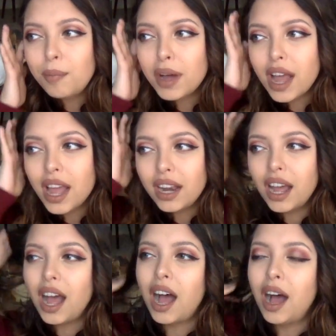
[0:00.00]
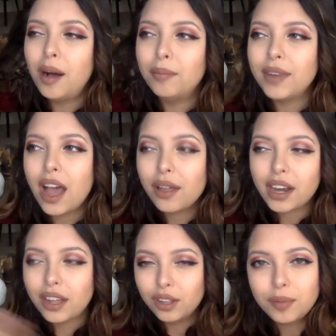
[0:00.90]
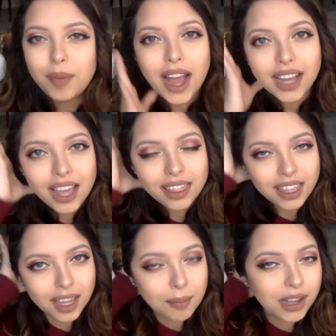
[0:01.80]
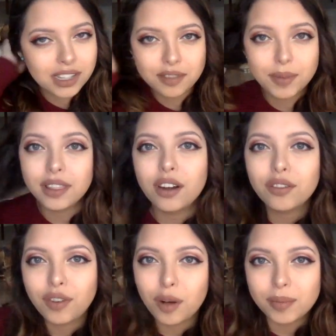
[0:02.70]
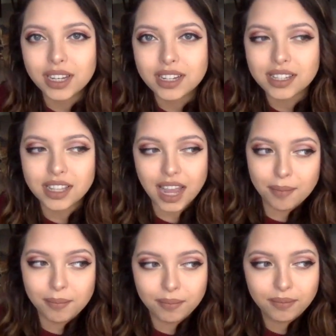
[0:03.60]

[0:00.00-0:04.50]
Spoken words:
But now that I look back, I think it must have been their fault because they